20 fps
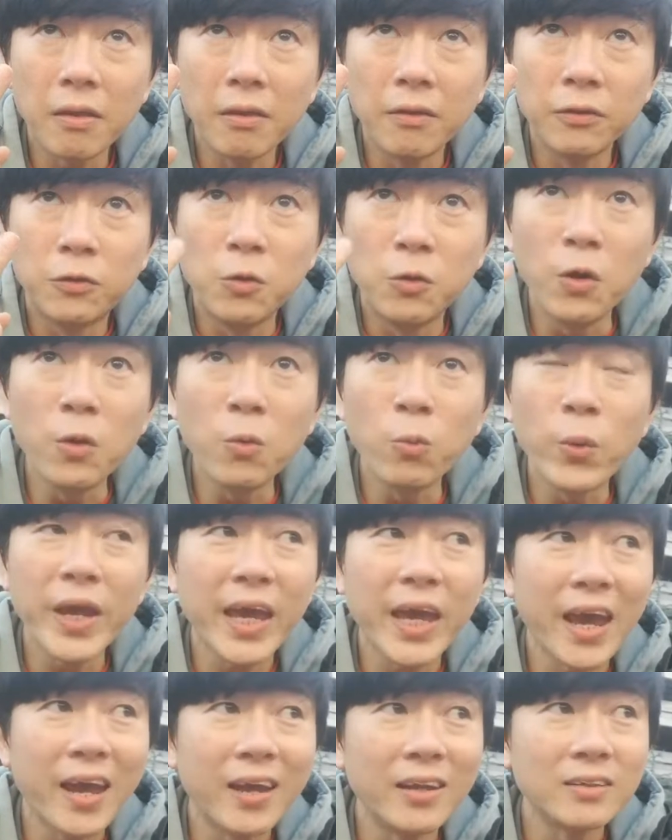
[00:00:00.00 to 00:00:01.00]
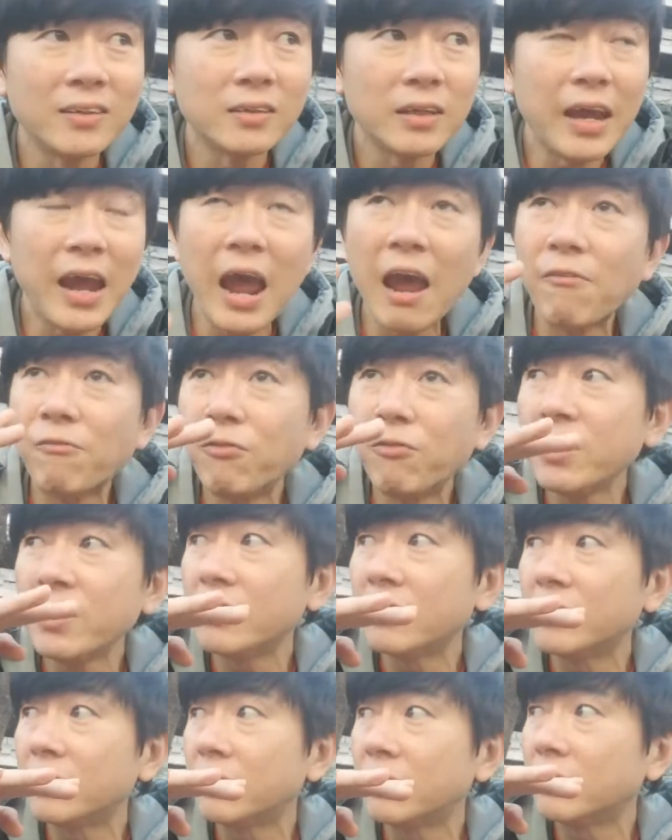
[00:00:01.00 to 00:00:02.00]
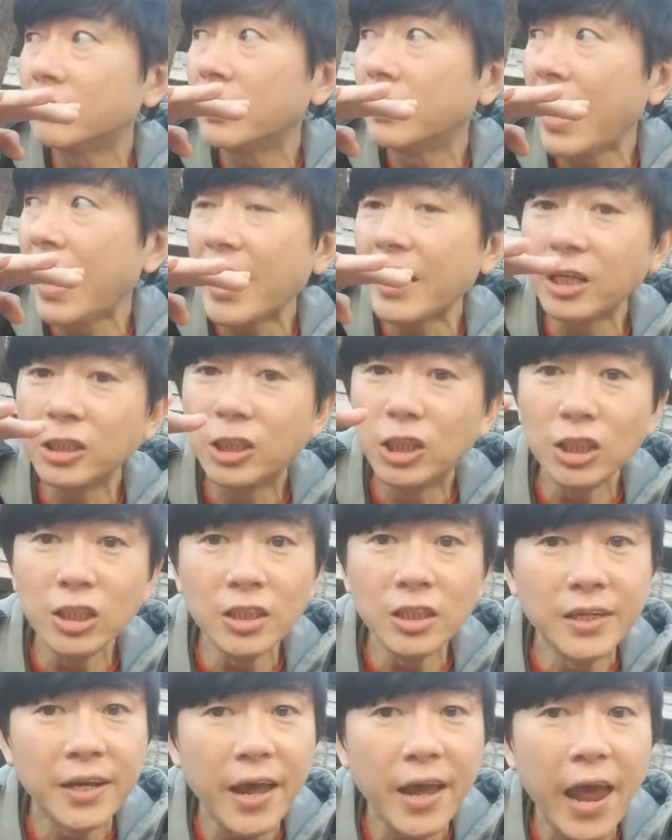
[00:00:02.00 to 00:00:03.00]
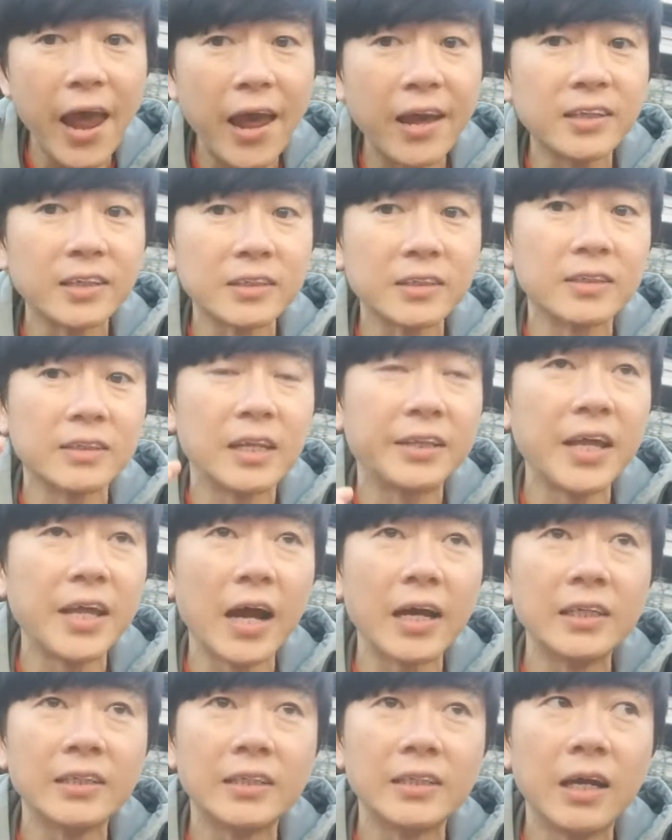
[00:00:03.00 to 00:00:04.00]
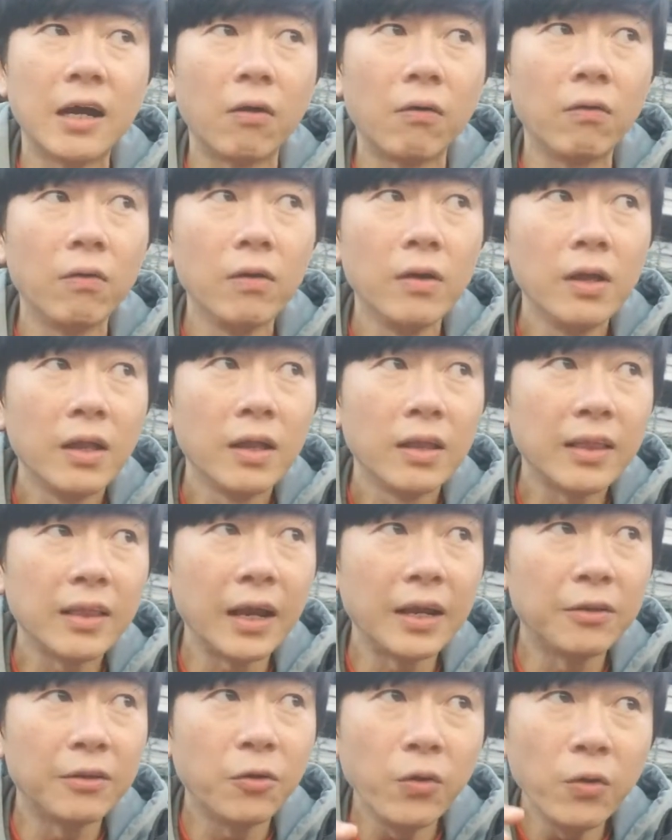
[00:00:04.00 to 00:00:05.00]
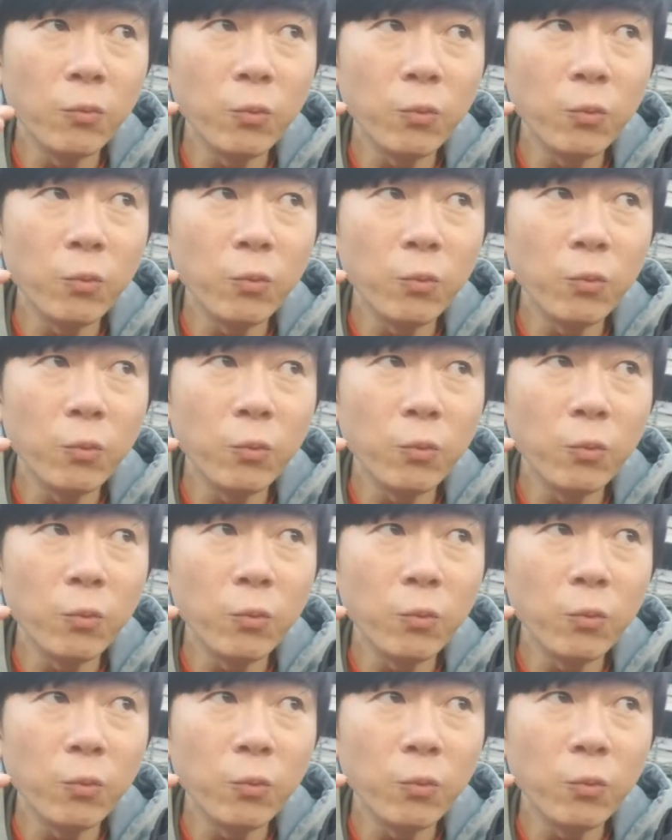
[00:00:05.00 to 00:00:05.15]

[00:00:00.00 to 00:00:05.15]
during weekends, the energy in the air just dies down. Like during